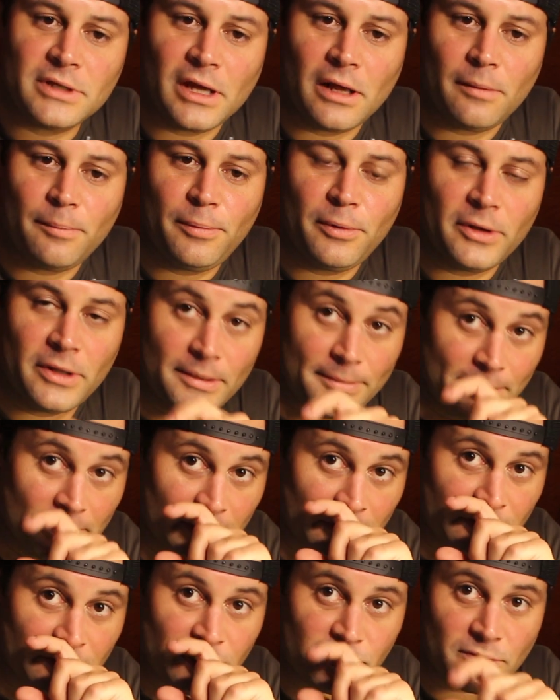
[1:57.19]
I'll put them in
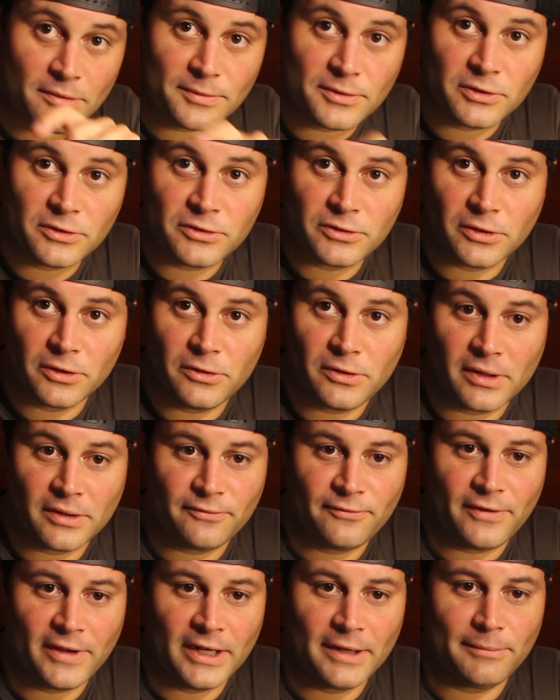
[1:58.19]
the description so you
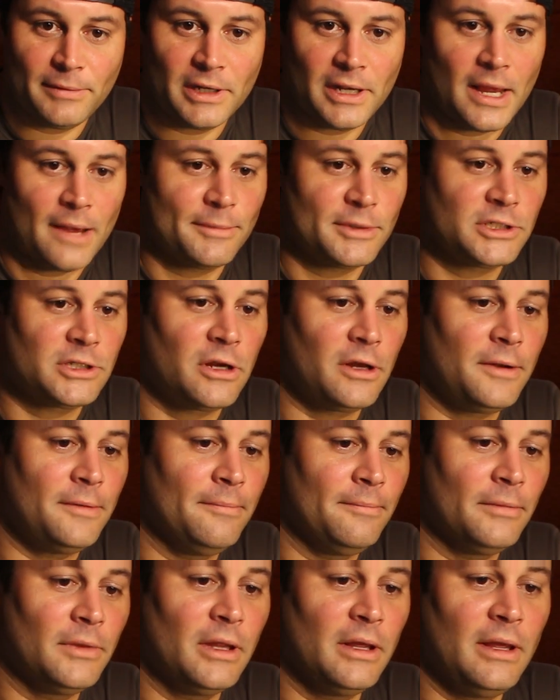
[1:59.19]
can find them on Amazon,
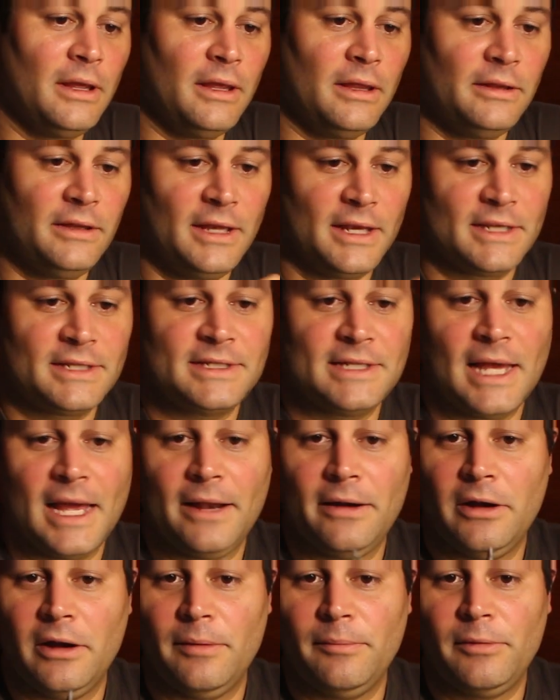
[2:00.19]
the
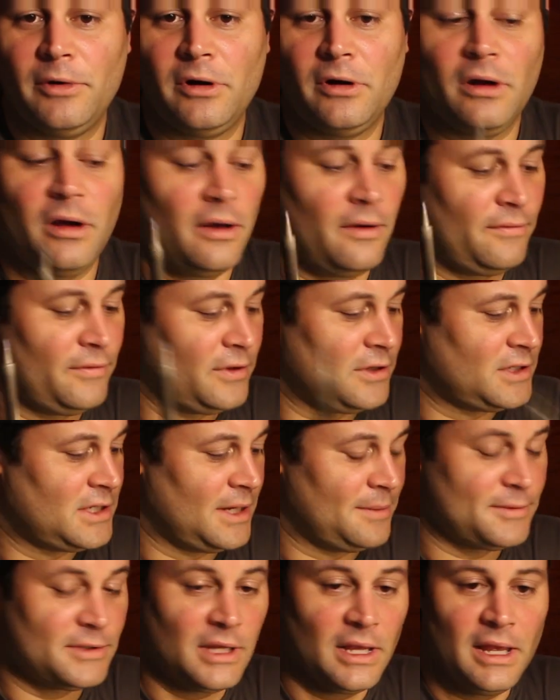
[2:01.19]
exact number of the
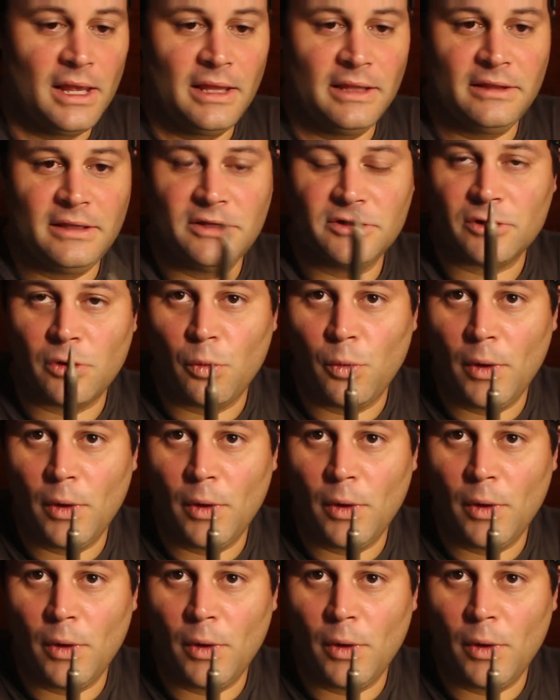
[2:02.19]
tips. These are